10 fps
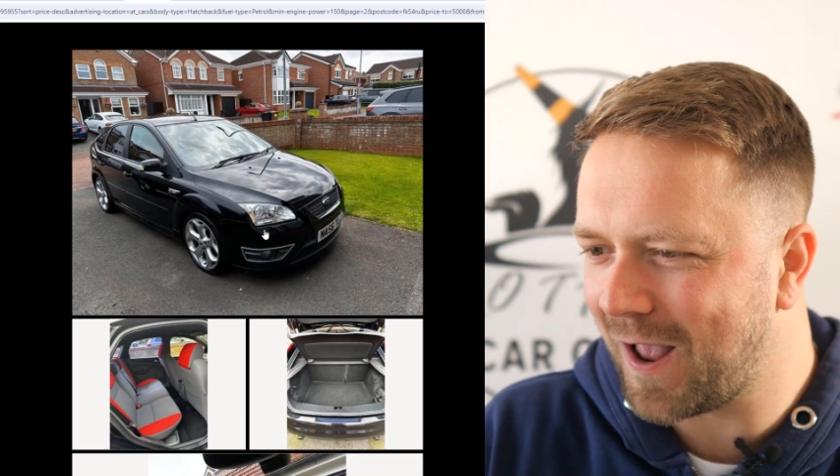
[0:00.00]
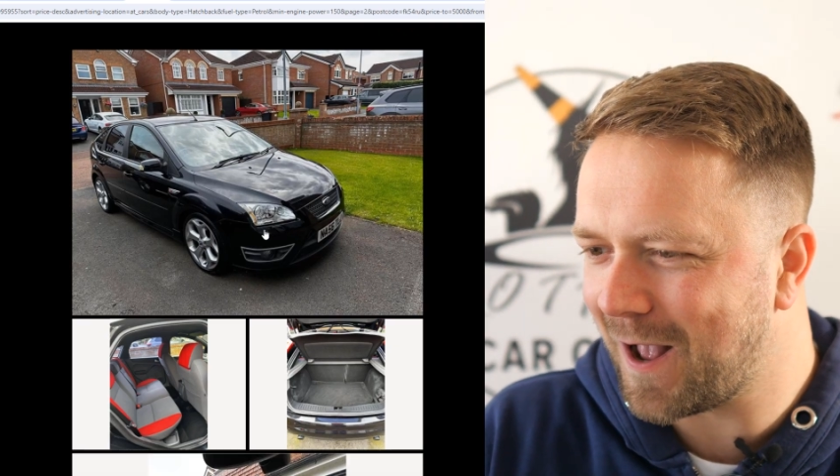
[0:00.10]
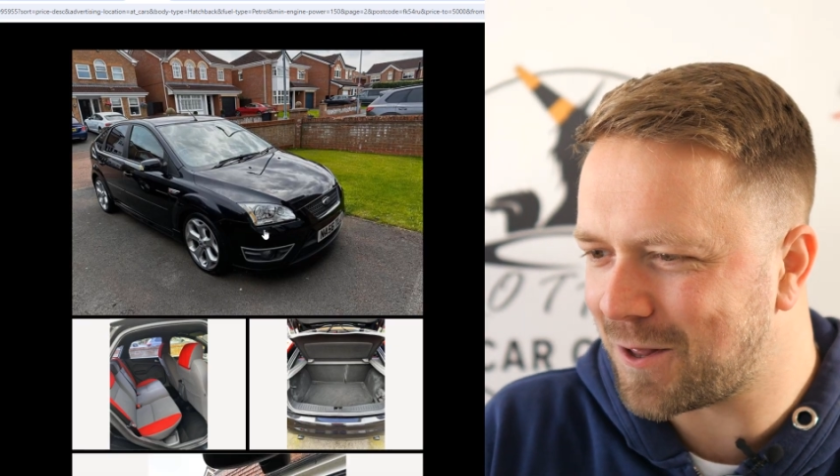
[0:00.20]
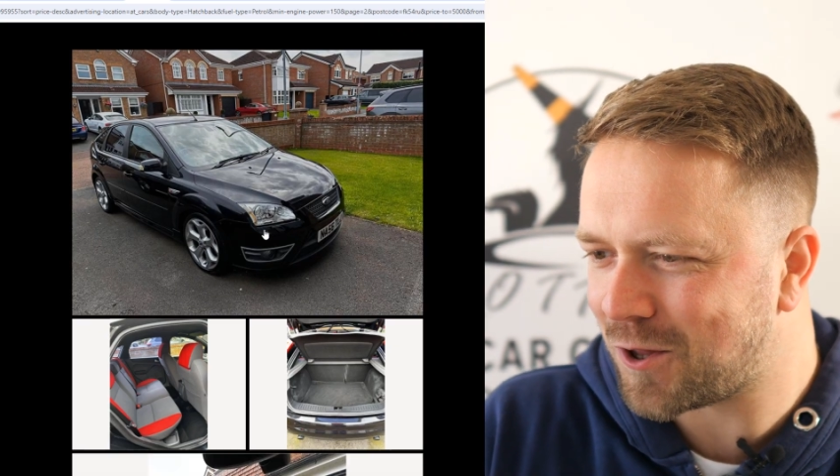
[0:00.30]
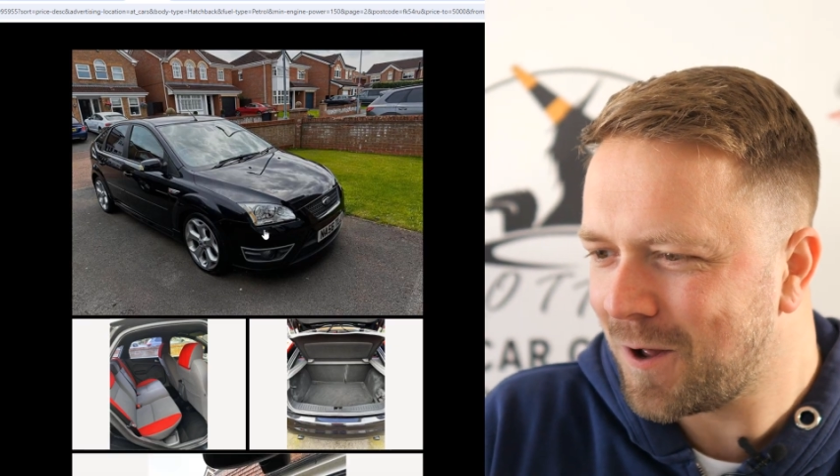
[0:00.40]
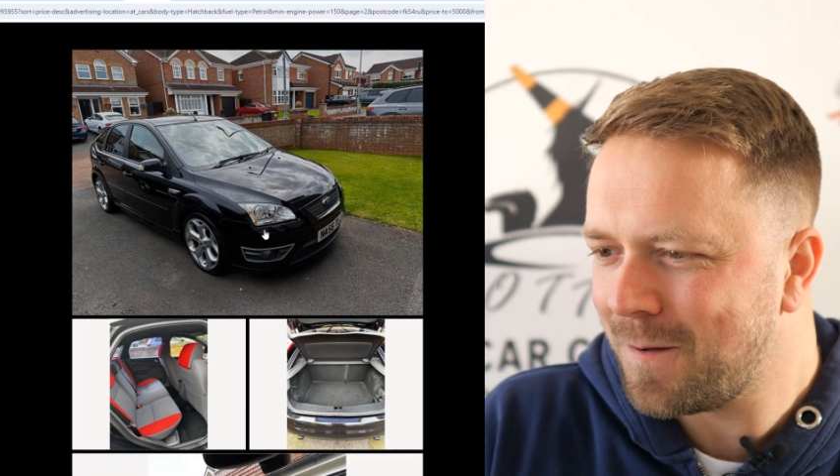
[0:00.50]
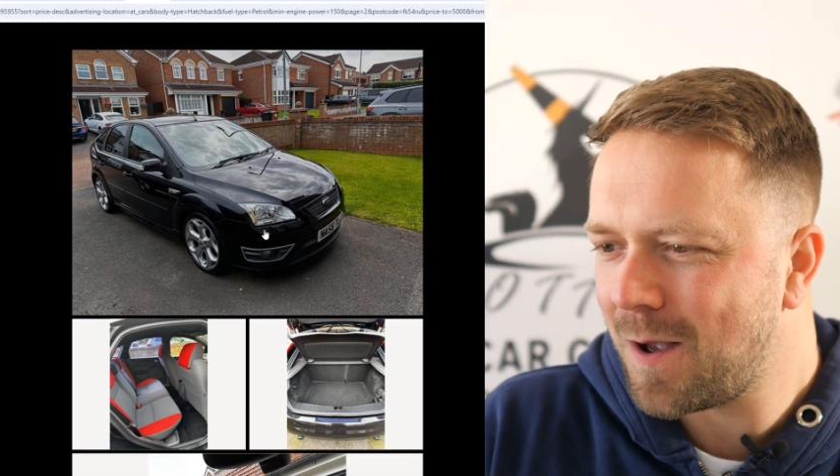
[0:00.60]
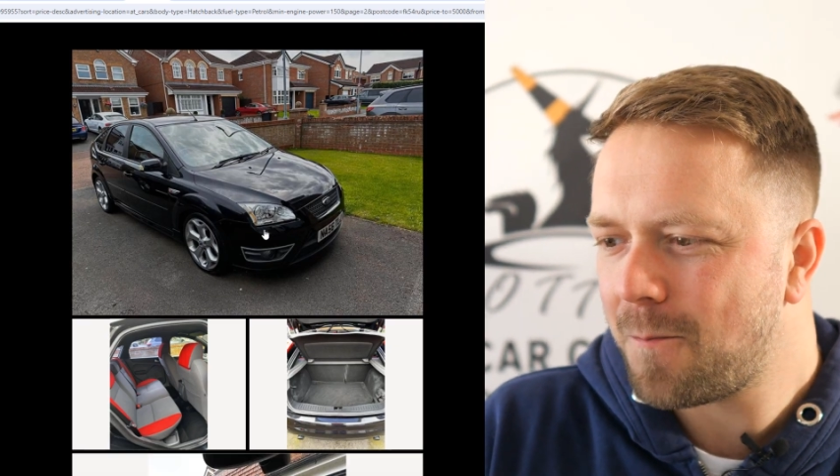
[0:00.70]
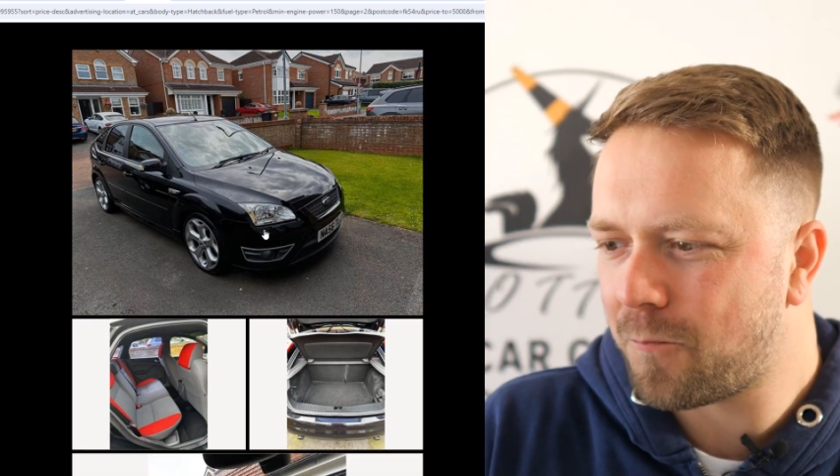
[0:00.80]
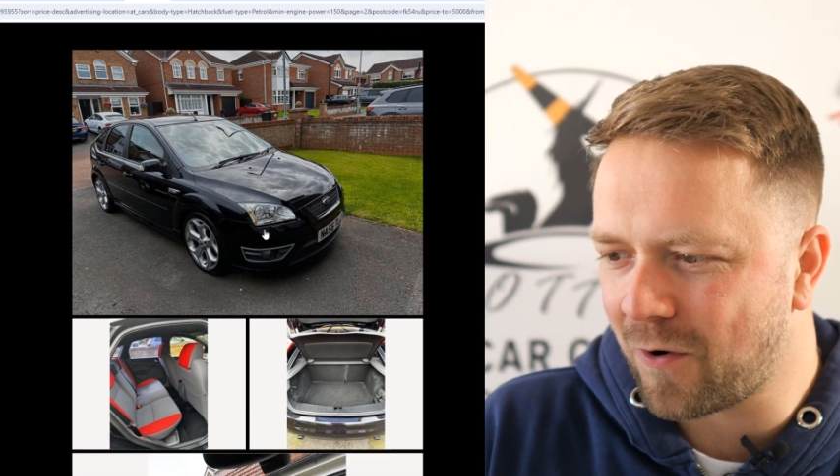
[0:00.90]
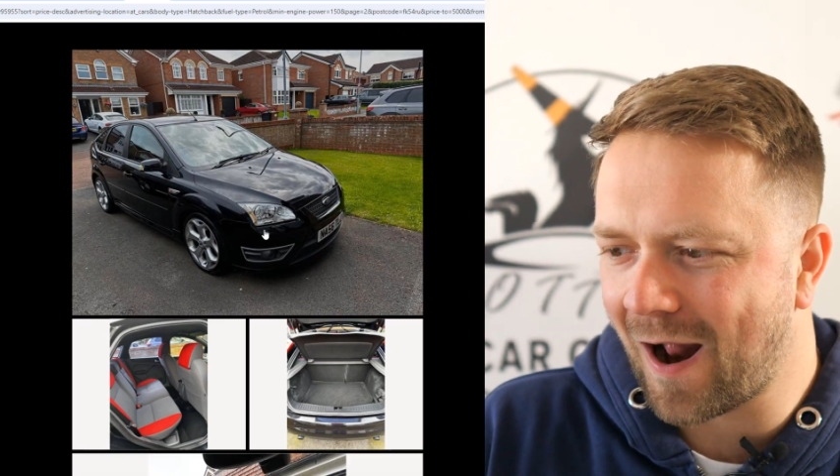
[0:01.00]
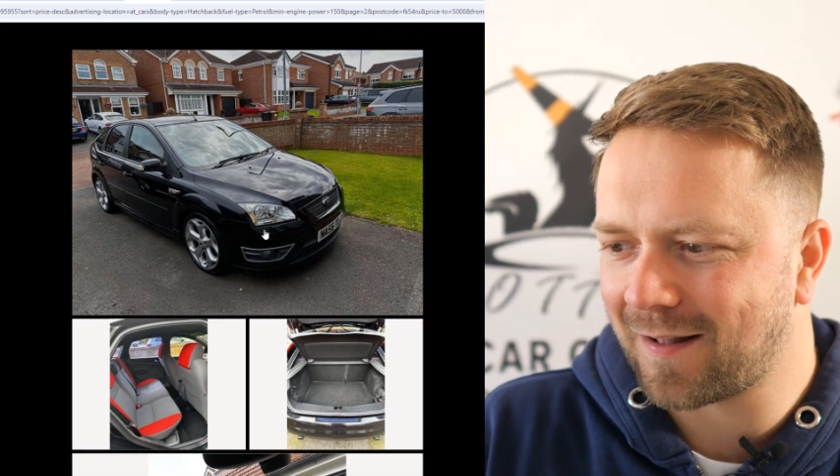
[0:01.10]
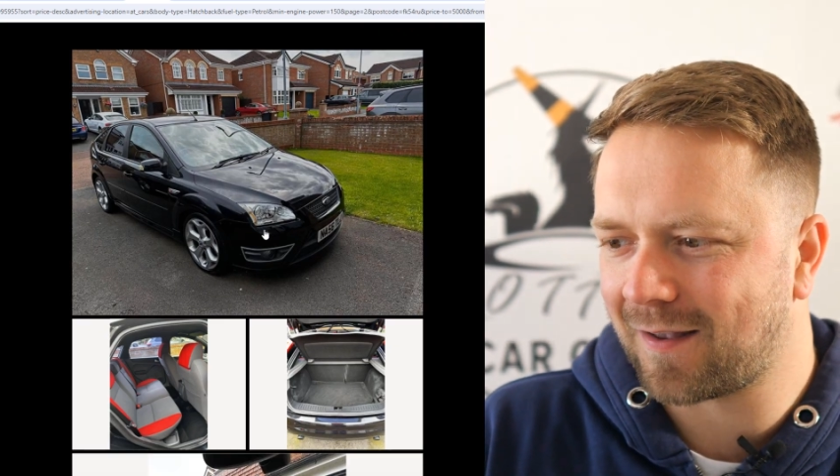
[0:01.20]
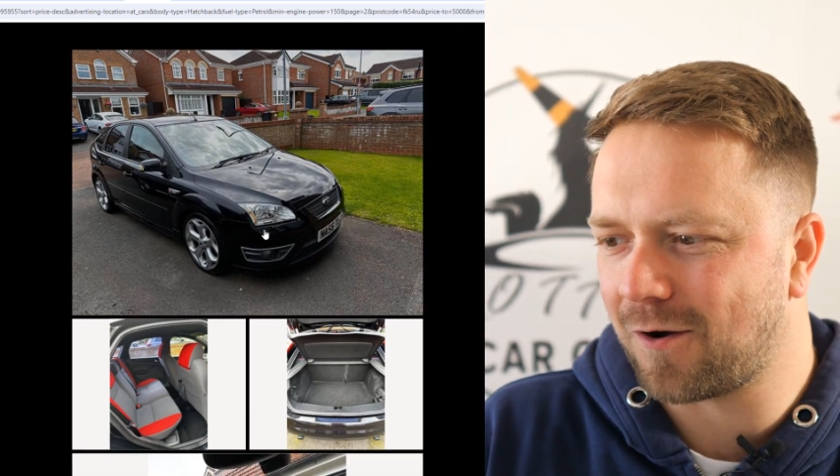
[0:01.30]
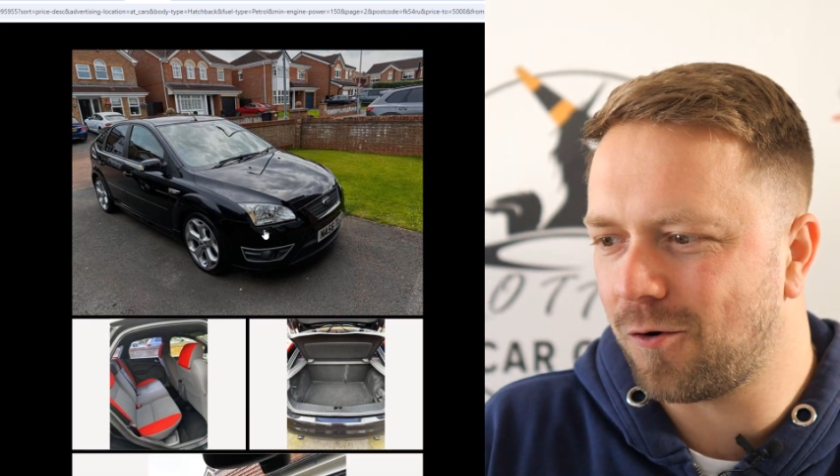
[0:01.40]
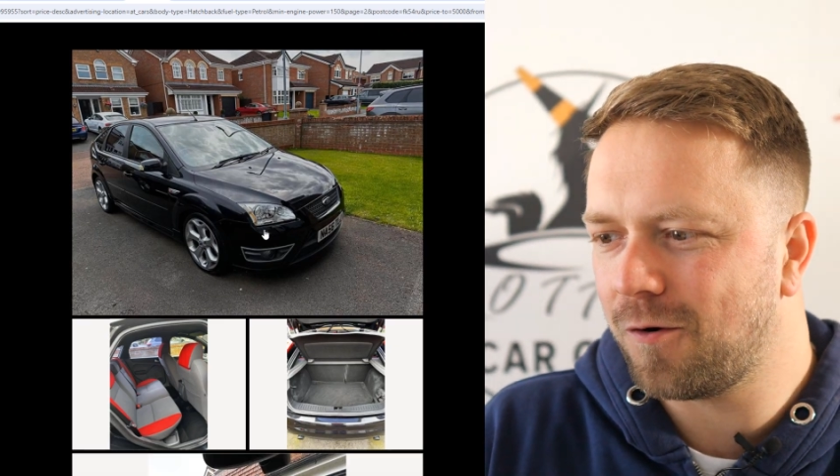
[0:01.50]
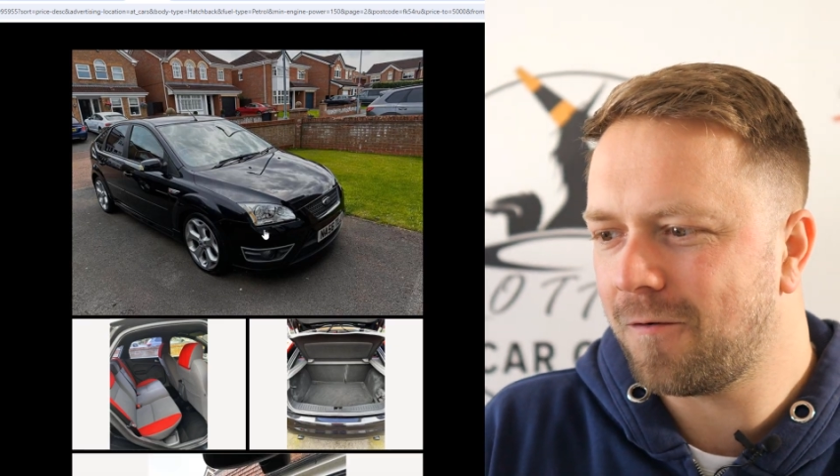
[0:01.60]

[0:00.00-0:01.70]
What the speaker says: age, practical,